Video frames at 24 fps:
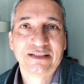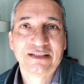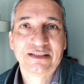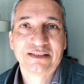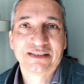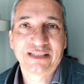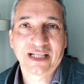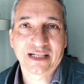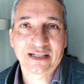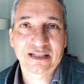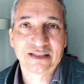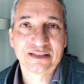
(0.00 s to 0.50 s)

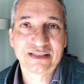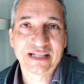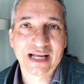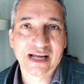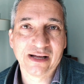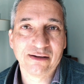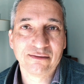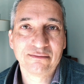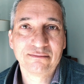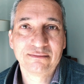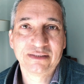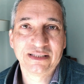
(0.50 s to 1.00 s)
settled
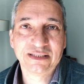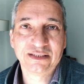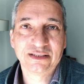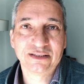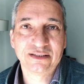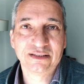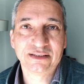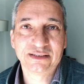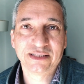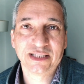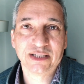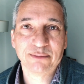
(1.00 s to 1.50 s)
down into
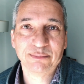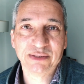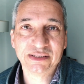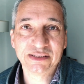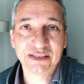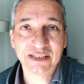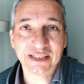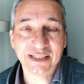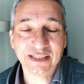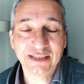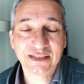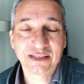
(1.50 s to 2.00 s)
the cinema
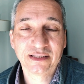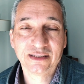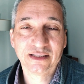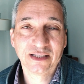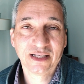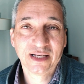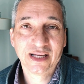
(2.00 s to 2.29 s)
seat,